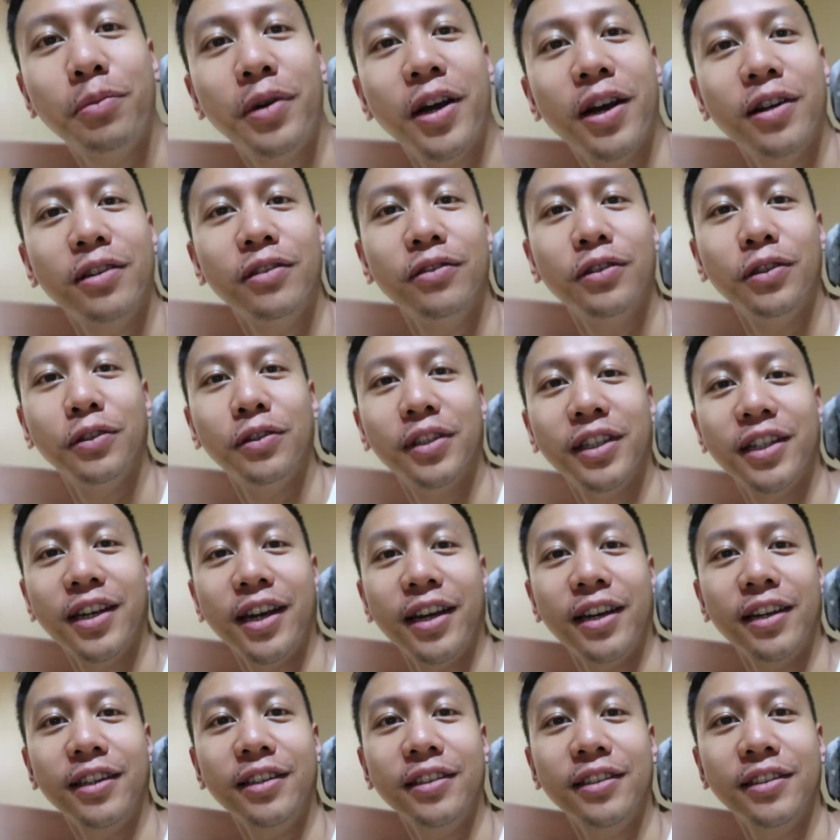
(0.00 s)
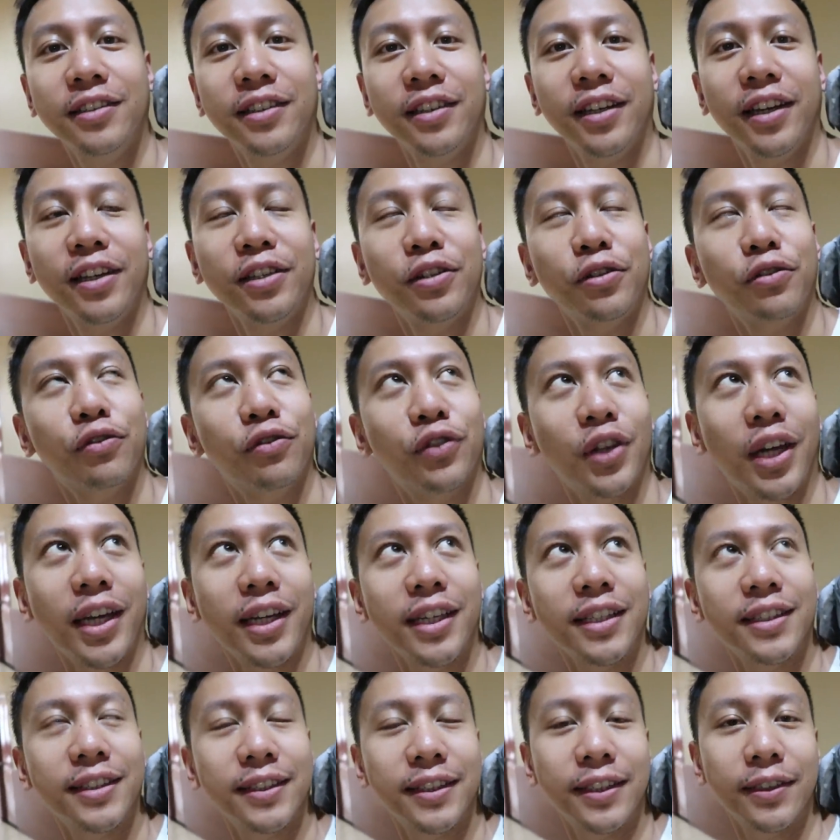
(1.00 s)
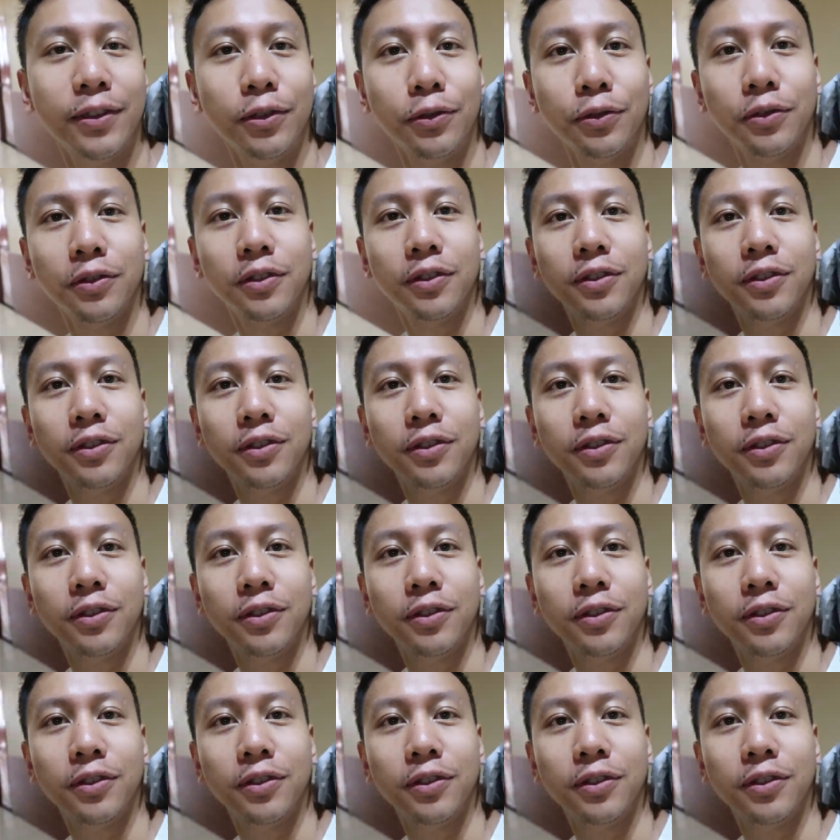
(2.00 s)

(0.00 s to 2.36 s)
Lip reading: proud of you, Ligaya, and your flying skills.